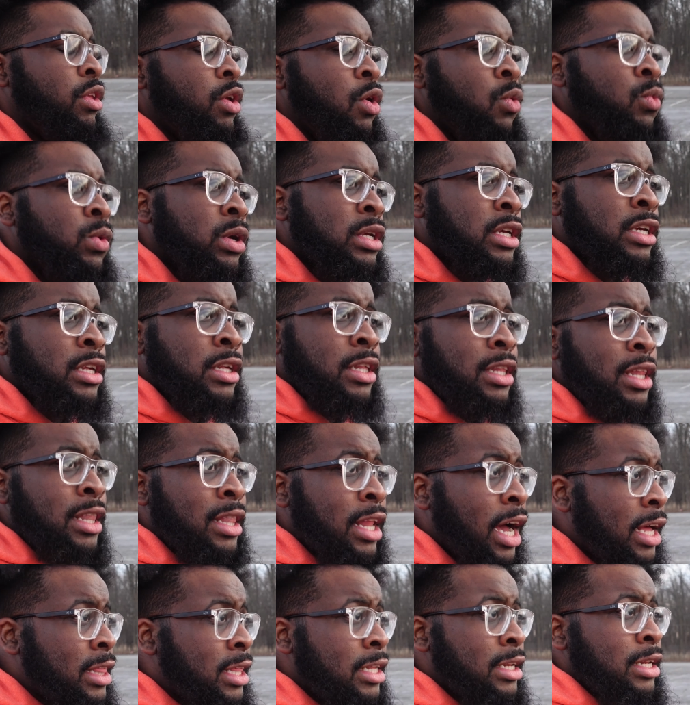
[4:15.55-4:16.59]
which
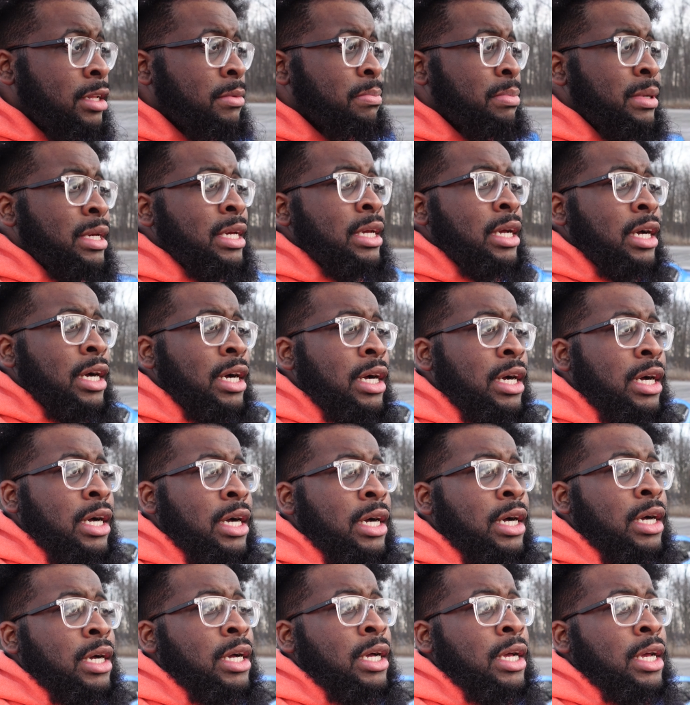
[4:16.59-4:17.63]
nothing to be,
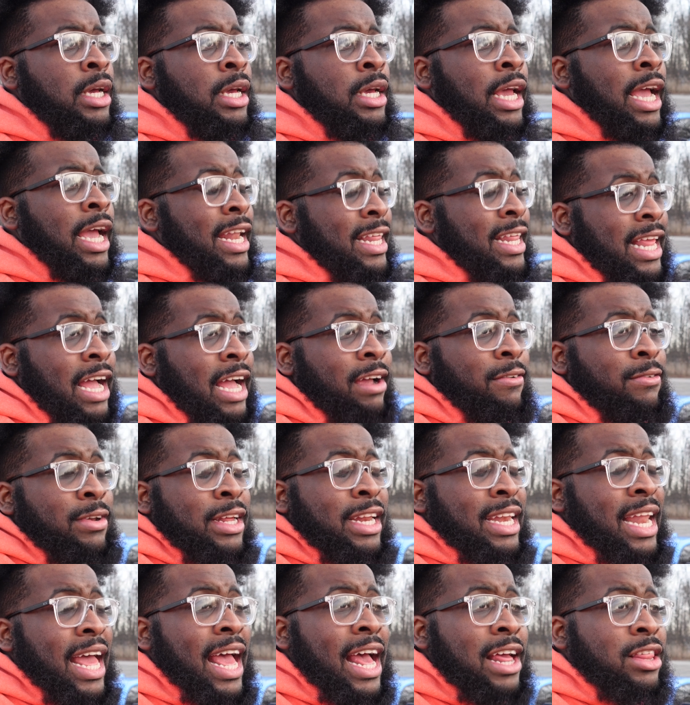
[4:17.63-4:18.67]
and it's not really
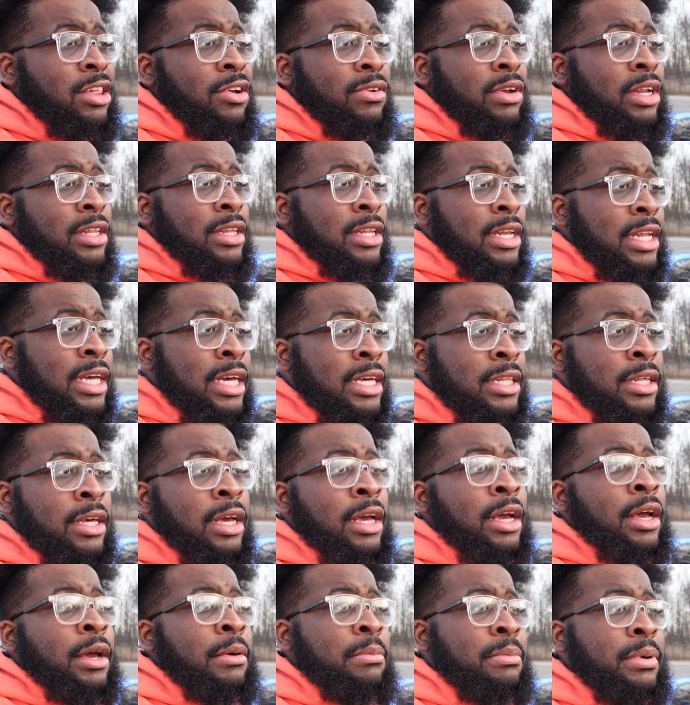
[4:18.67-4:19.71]
last on this list,
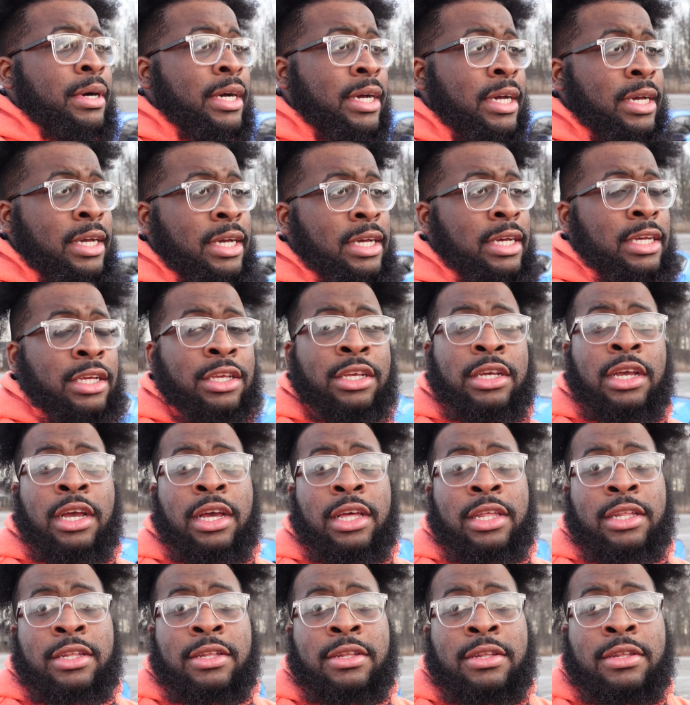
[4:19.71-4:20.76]
but it's
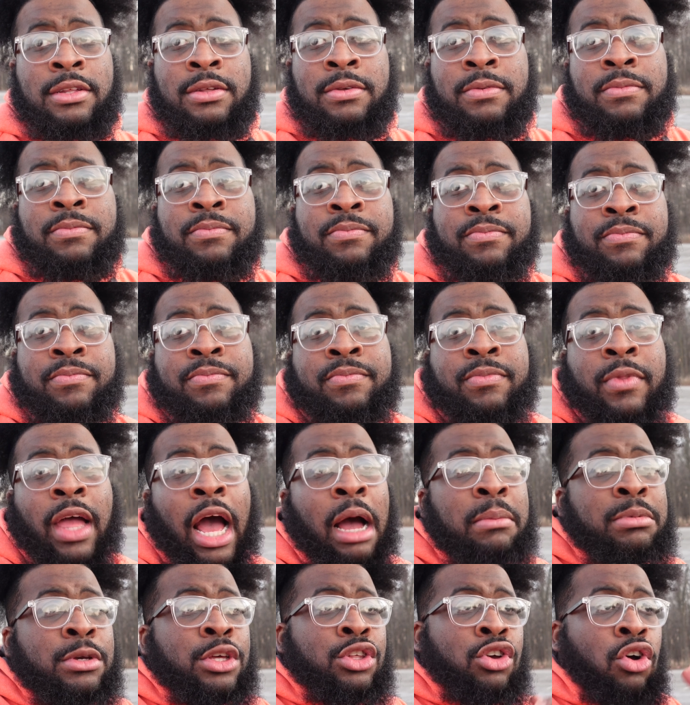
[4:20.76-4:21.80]
just,
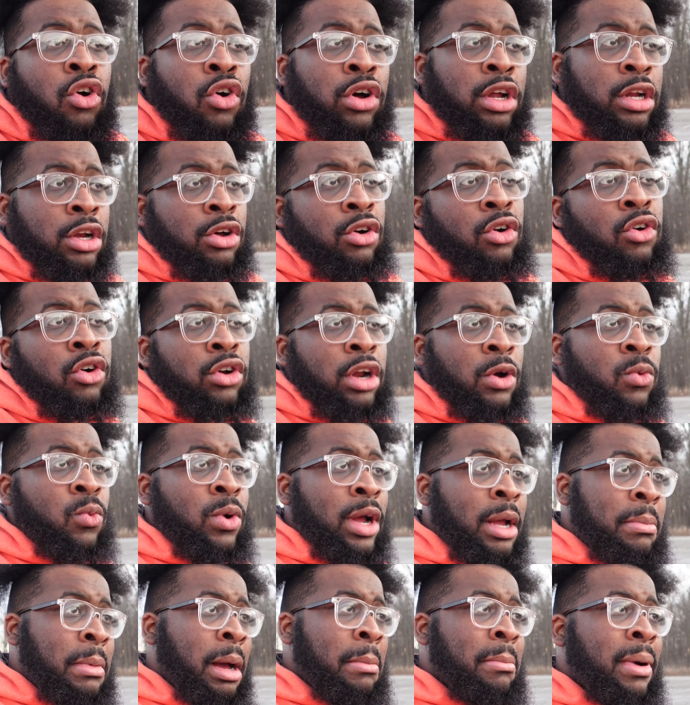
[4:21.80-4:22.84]
I'm just going in the order
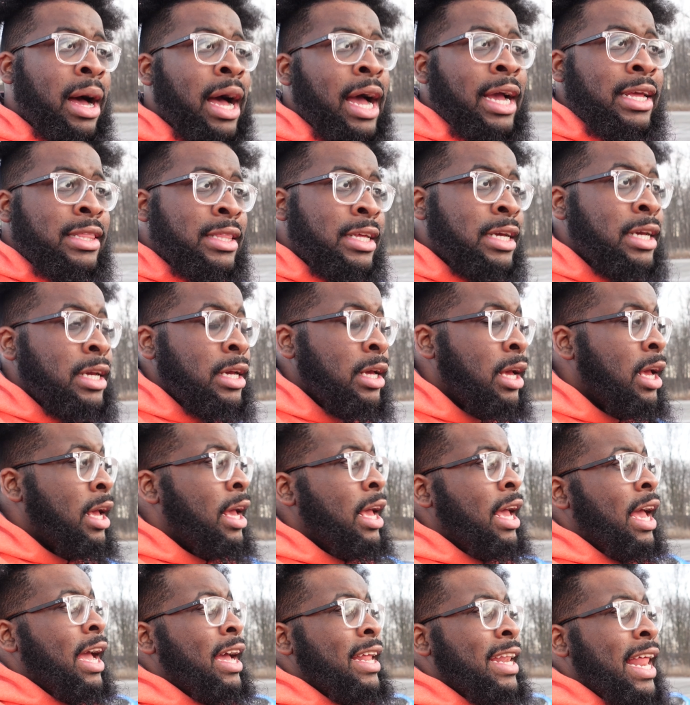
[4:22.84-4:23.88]
way my mind think,
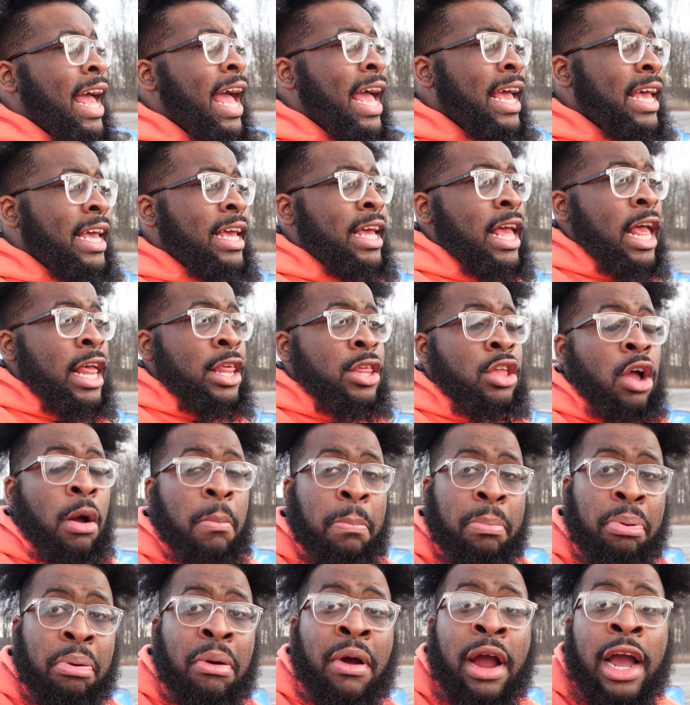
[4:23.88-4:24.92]
and that is the
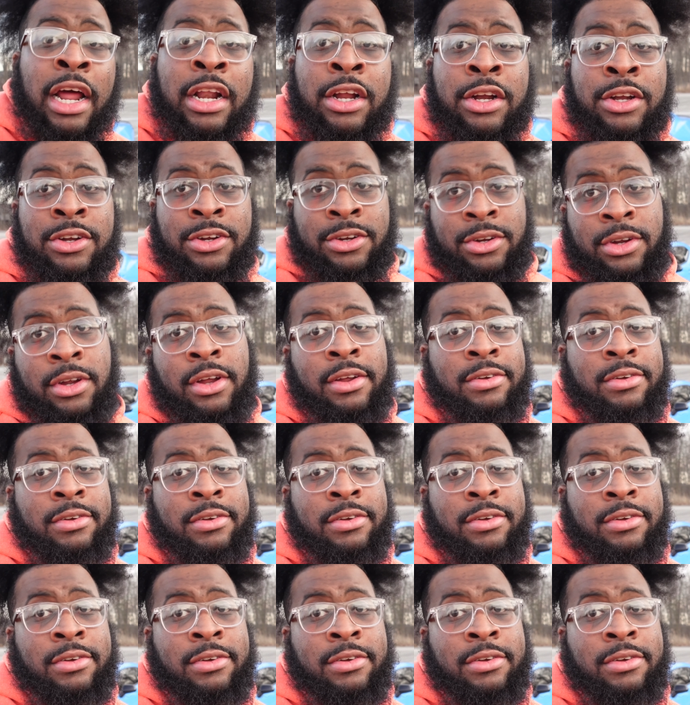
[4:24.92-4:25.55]
Predator